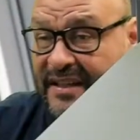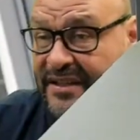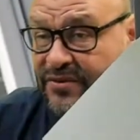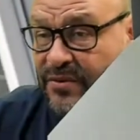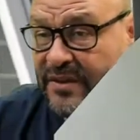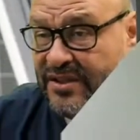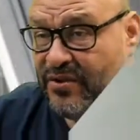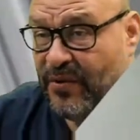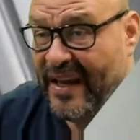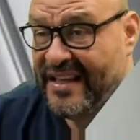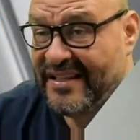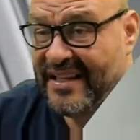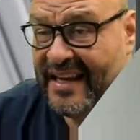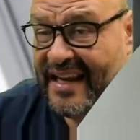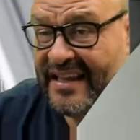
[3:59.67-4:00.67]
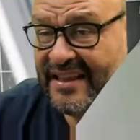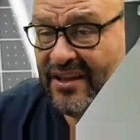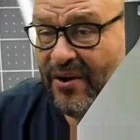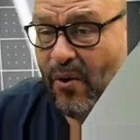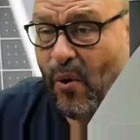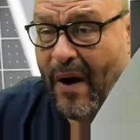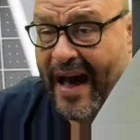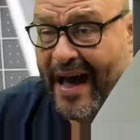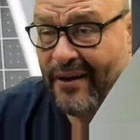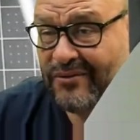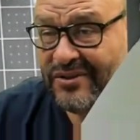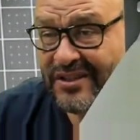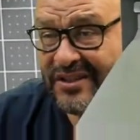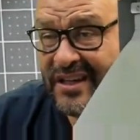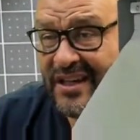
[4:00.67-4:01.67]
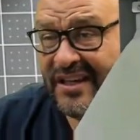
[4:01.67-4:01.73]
This one's to insulate the whole house.